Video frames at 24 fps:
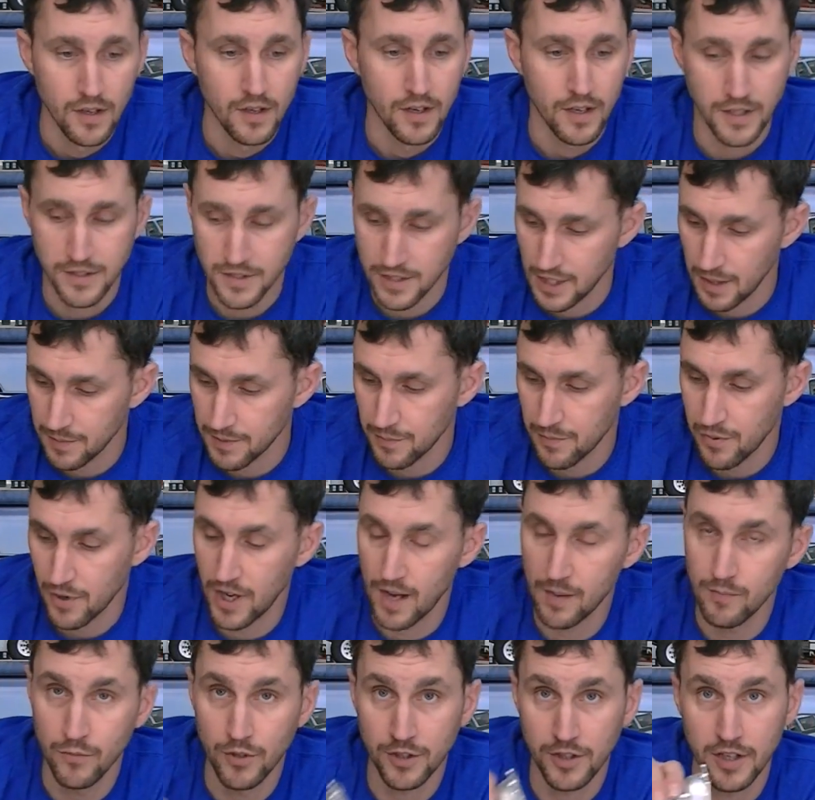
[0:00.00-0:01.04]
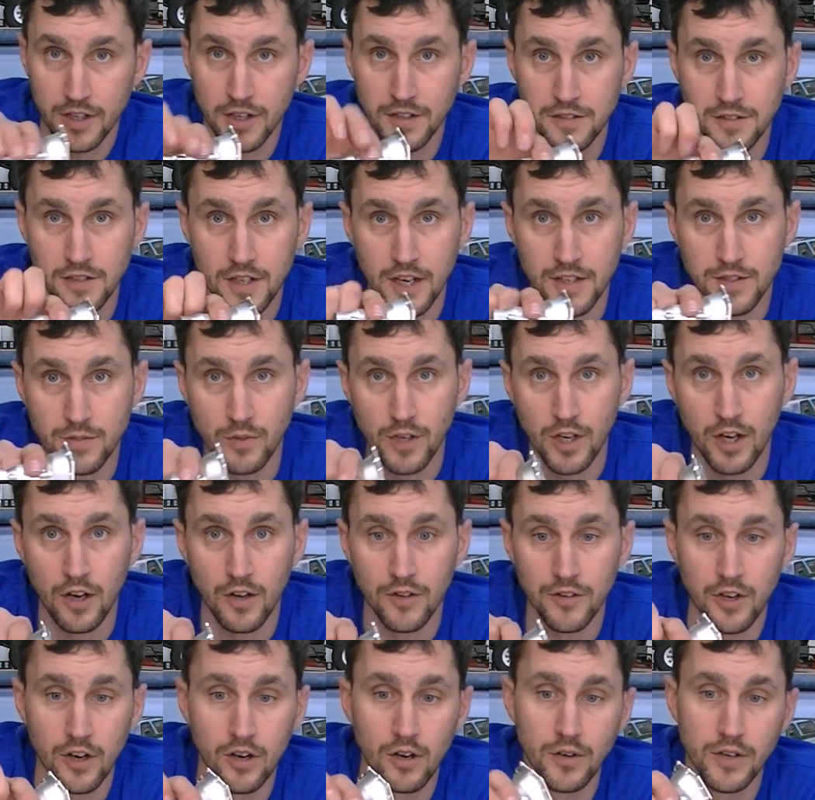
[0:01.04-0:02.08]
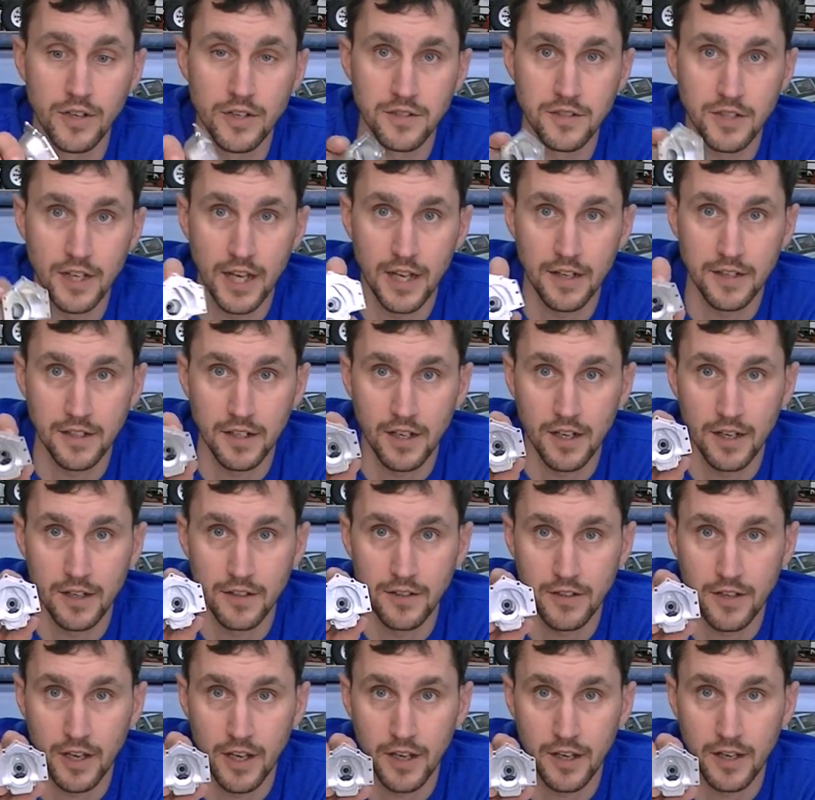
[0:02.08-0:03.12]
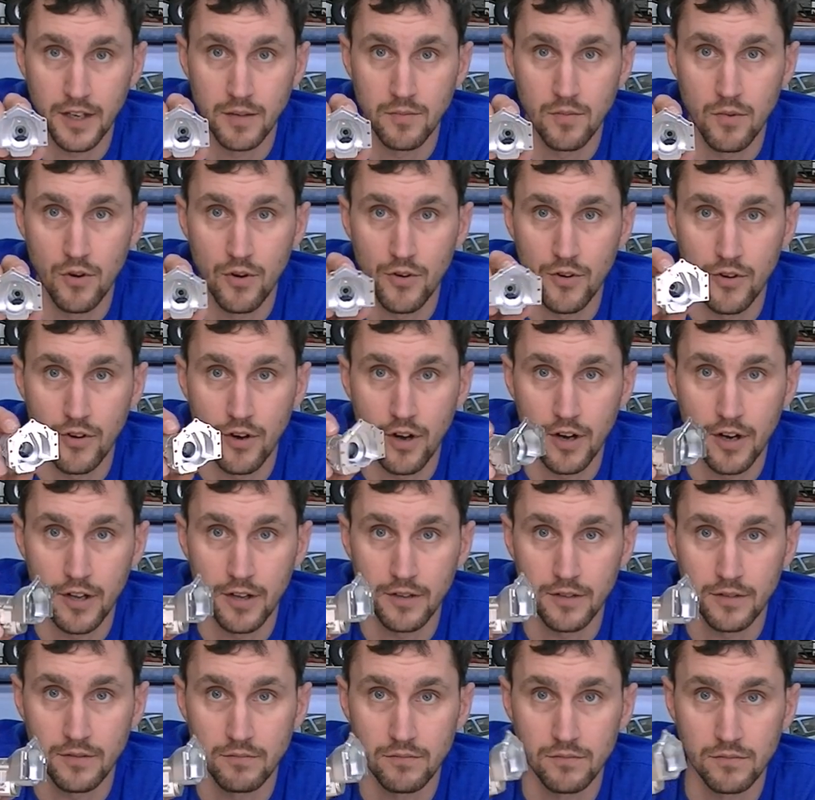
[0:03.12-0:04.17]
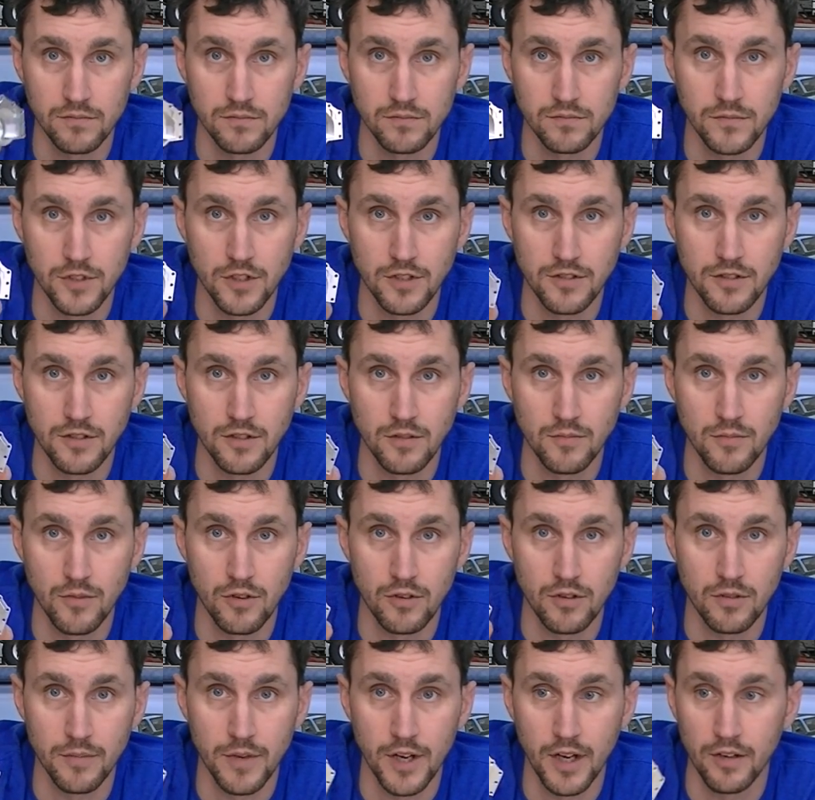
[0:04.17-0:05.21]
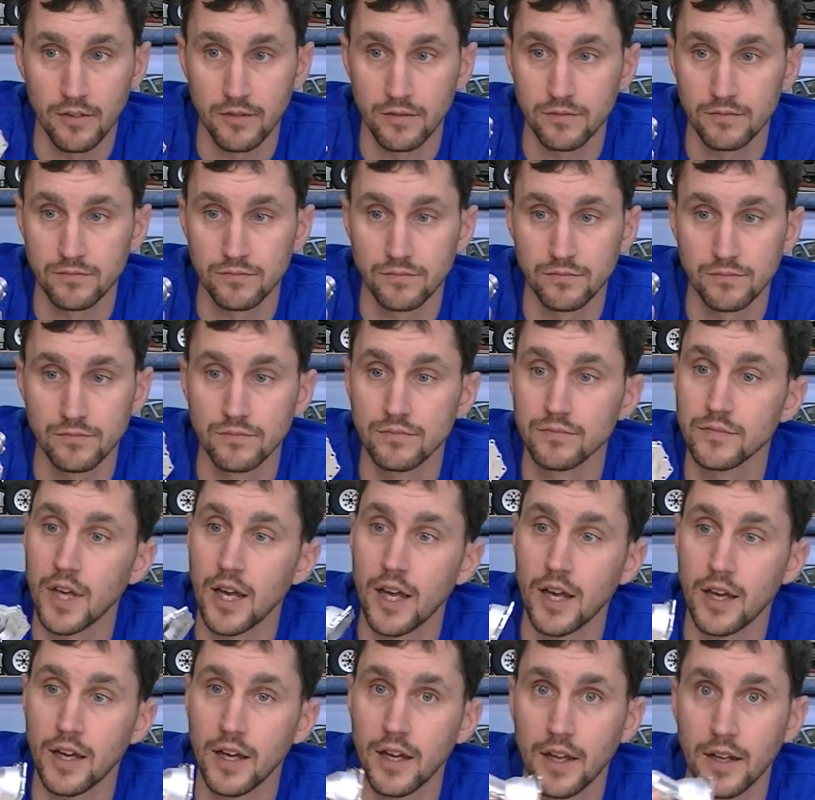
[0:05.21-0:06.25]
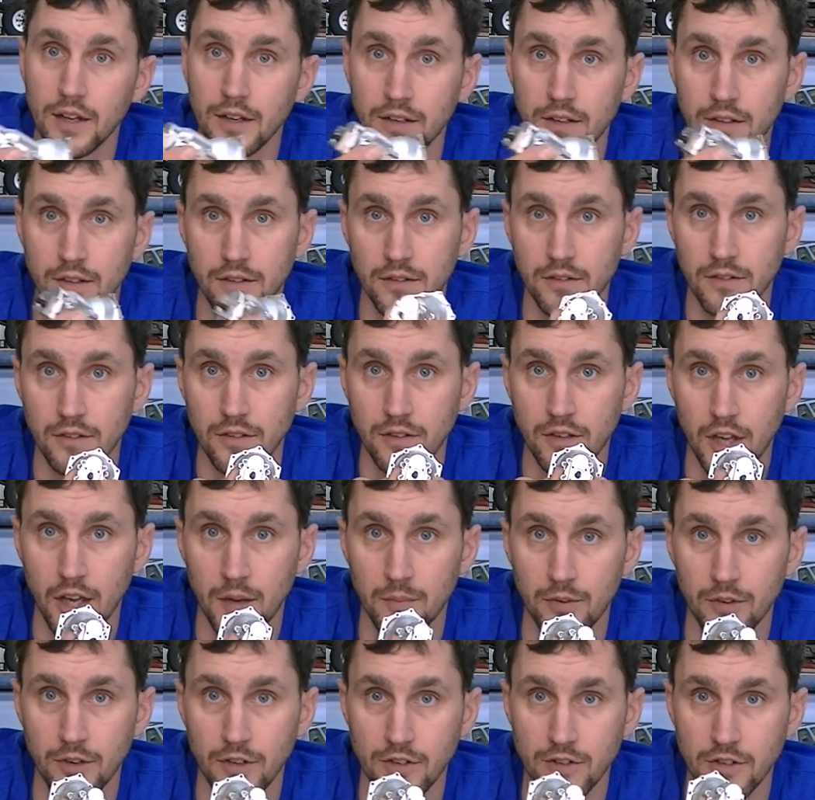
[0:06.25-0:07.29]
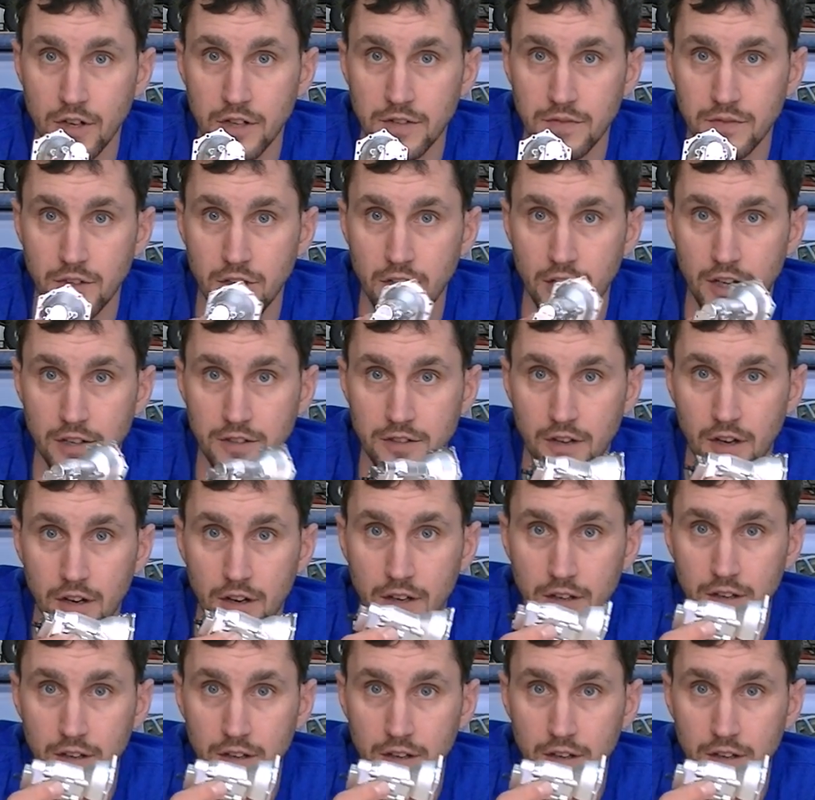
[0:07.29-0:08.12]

Except the problem with this, as we all know, is that uh, you can't get a motor on it. There's no motor mount. And you can't put a transfer case on